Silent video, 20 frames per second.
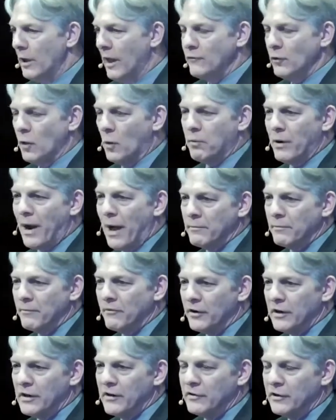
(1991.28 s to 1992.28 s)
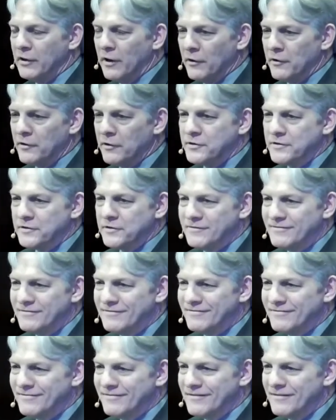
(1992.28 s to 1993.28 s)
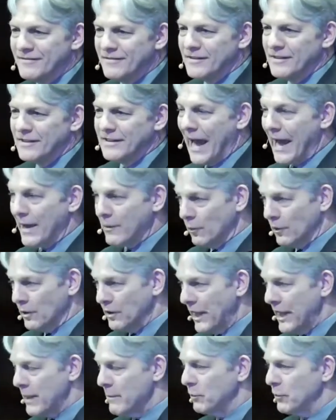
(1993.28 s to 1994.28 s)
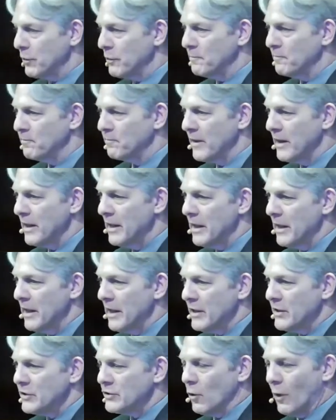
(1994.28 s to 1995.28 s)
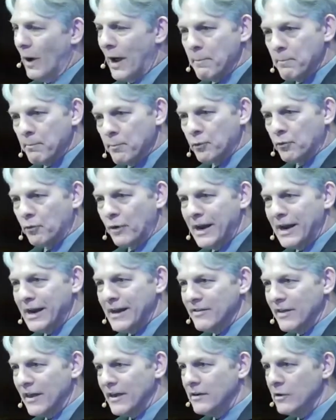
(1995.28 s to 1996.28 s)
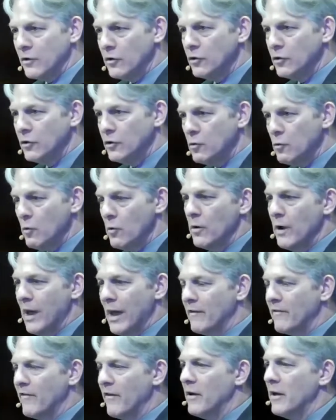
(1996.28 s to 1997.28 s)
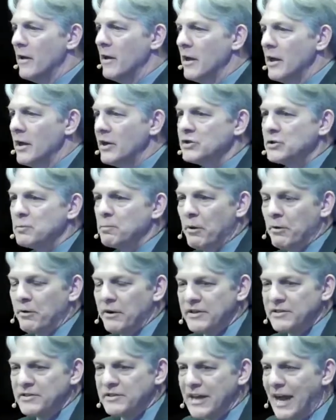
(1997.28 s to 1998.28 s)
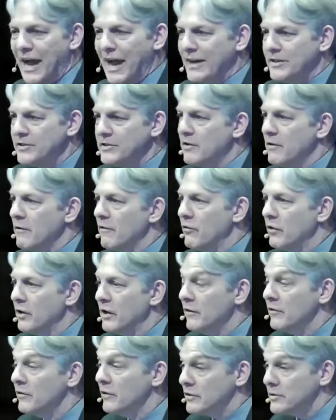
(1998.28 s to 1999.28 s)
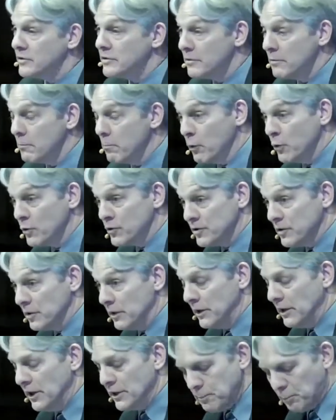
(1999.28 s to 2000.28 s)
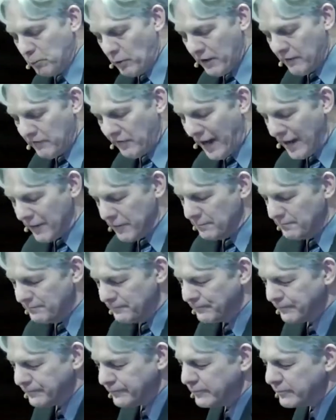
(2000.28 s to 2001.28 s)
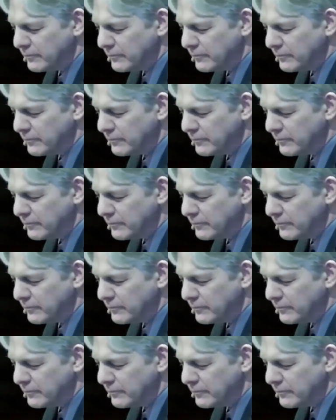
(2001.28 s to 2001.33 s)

you'll have no problem forgiving others. God will enable you. So I pray that you have experienced God's forgiveness personally. Let's pray. Father,